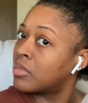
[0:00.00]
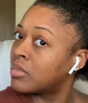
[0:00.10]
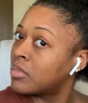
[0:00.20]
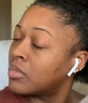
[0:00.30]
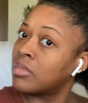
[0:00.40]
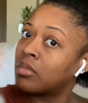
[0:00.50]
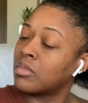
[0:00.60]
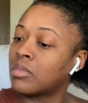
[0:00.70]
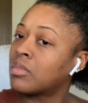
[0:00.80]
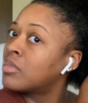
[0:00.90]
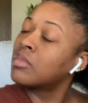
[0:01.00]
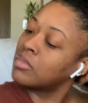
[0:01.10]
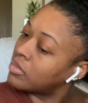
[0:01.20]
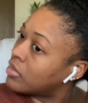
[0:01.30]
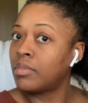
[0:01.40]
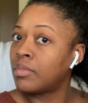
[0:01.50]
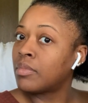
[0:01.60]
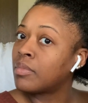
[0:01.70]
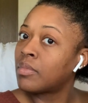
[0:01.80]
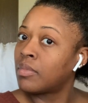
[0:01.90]
spritzing water on
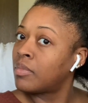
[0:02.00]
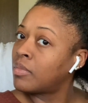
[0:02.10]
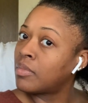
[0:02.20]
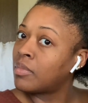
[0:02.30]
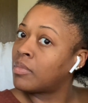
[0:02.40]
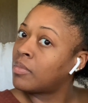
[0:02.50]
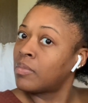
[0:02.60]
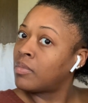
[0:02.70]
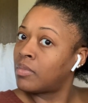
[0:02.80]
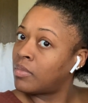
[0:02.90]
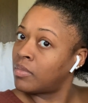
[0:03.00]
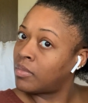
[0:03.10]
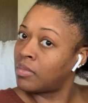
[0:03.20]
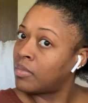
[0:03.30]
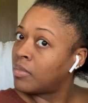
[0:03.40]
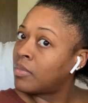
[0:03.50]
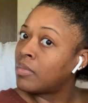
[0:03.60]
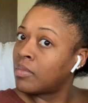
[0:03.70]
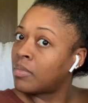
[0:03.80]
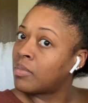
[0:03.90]
my hair and then using it as like a